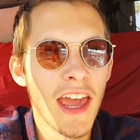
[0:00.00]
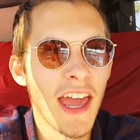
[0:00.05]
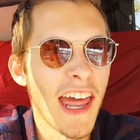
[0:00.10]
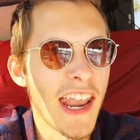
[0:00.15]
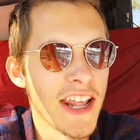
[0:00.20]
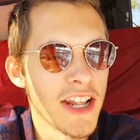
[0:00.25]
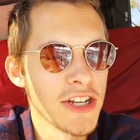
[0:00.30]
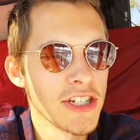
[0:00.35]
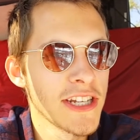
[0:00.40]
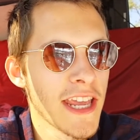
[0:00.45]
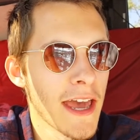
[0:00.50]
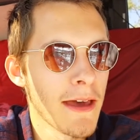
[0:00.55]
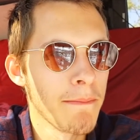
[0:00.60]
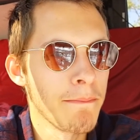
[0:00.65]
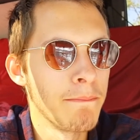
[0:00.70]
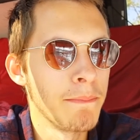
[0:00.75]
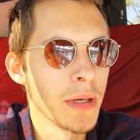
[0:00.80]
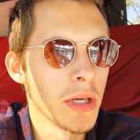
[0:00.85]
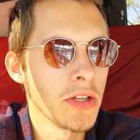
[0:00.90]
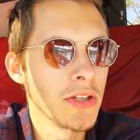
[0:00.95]
and it just
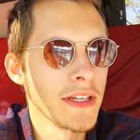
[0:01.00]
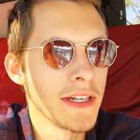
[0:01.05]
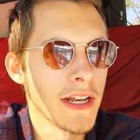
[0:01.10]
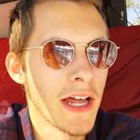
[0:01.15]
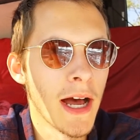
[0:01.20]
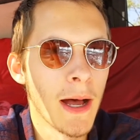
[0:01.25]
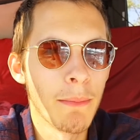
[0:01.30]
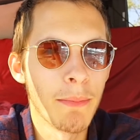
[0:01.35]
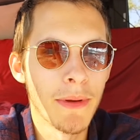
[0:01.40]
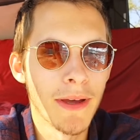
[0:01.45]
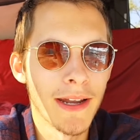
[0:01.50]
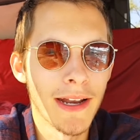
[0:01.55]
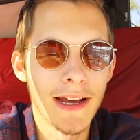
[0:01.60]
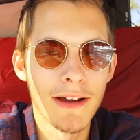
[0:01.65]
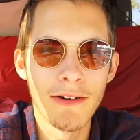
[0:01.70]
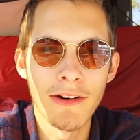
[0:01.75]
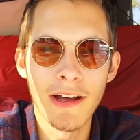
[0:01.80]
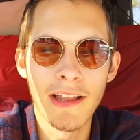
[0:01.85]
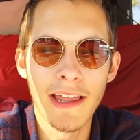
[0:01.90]
kept building up and I